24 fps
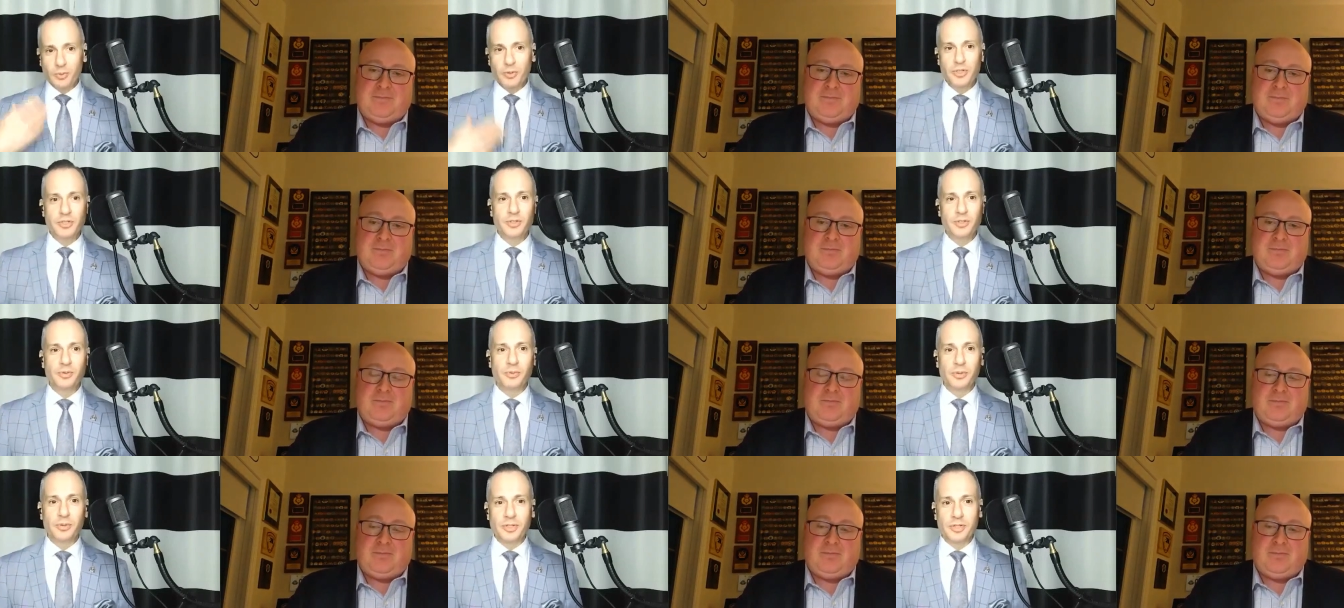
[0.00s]

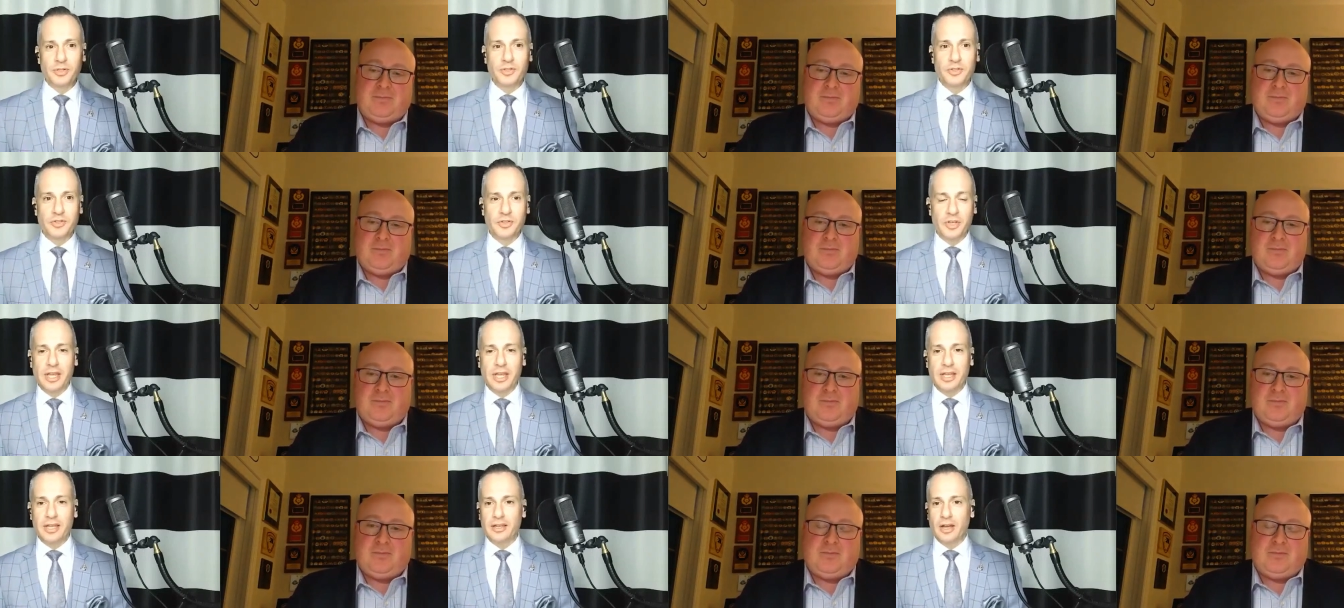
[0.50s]
Speaker 1: would you would you
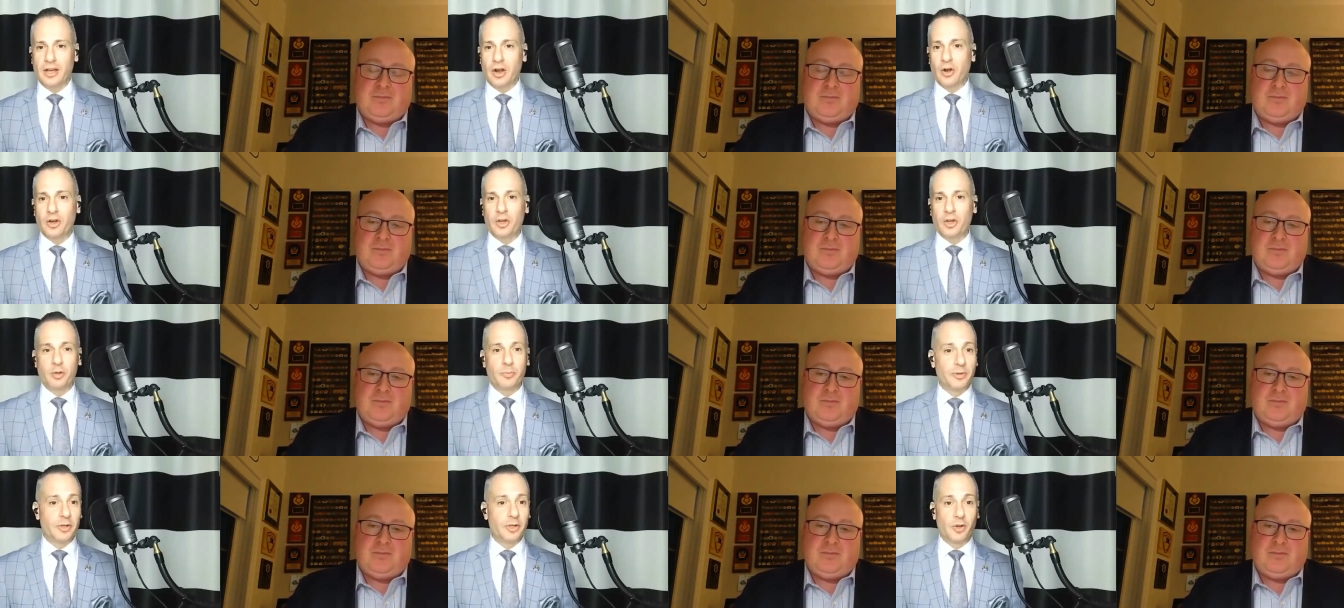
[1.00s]
say
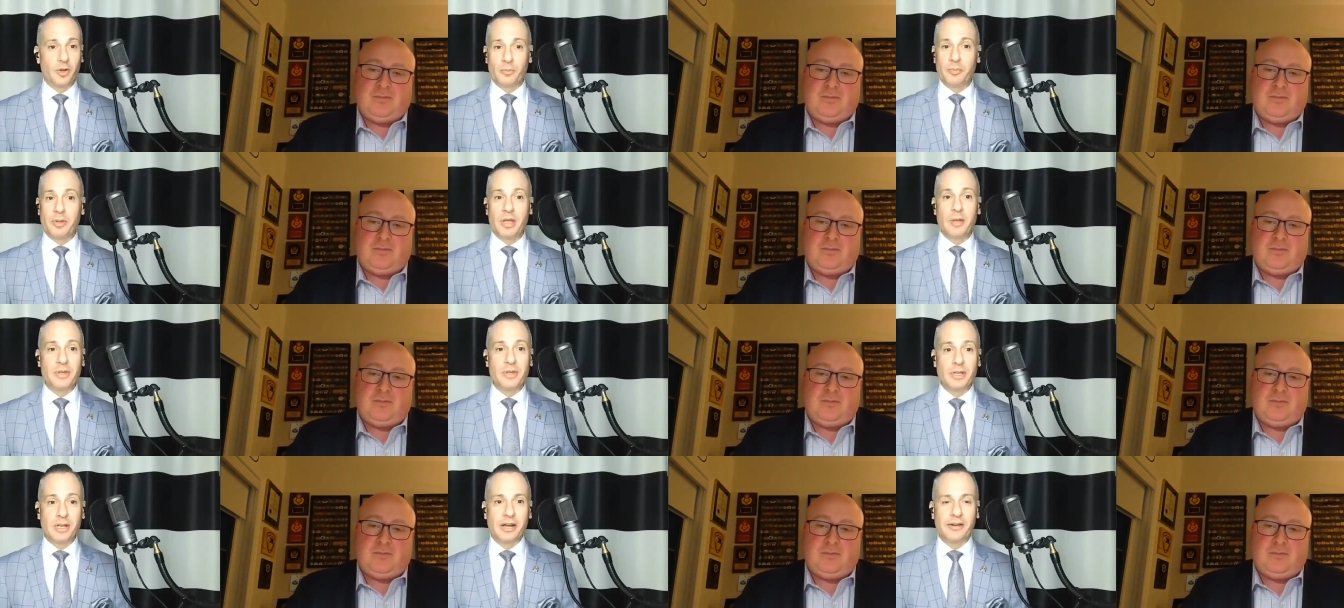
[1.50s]
arguably or
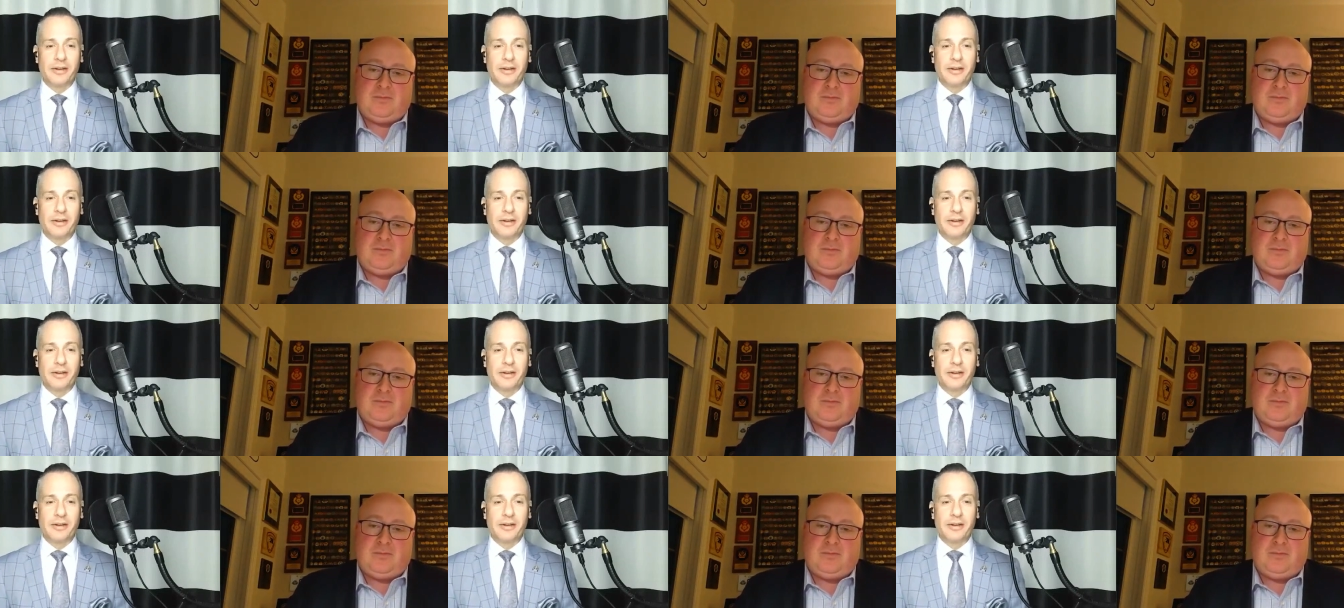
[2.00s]
maybe